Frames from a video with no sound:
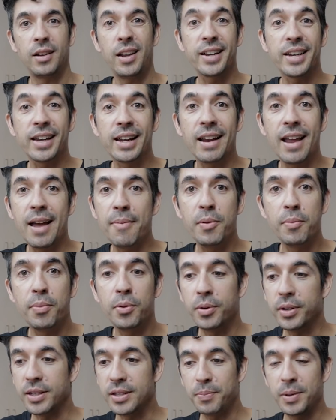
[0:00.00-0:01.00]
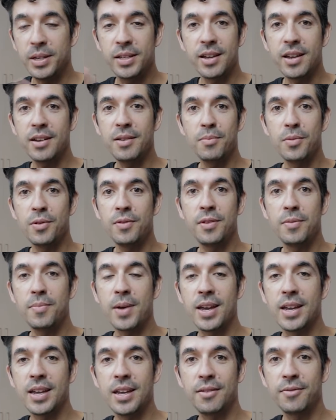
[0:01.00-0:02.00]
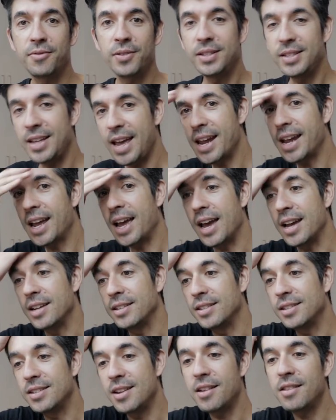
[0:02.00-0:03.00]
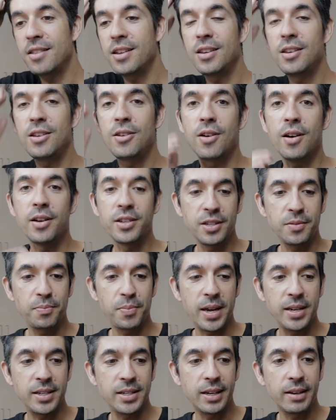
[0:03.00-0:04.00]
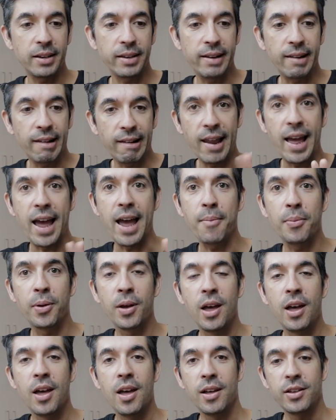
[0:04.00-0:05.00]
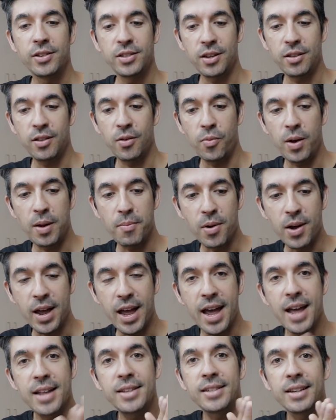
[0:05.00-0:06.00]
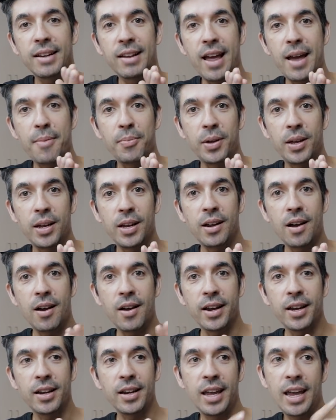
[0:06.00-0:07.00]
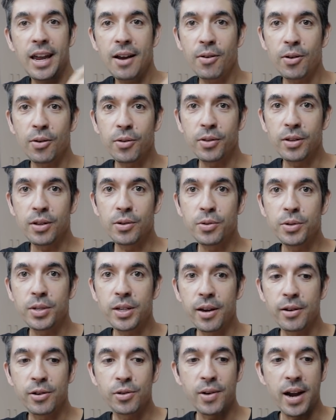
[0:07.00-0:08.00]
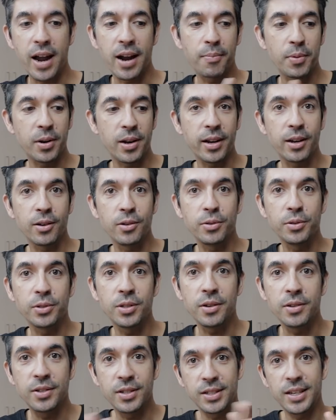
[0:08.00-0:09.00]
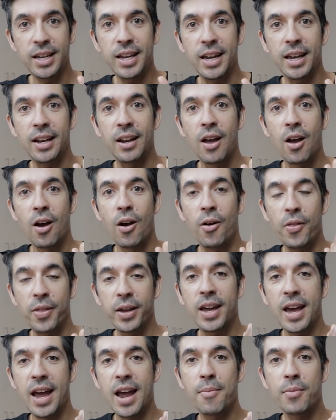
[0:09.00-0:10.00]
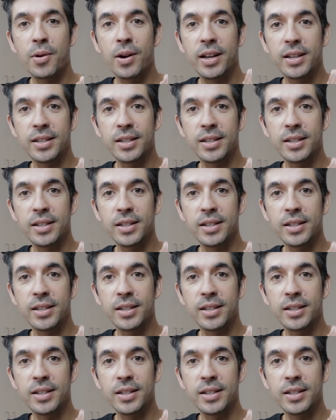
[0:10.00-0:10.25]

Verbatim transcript: Like a clapperboard, it's been done in movie making for decades, it's nothing new. I just basically clap so that when my hands are clapping, I can hear it on the audio track, but I can also see it on the camera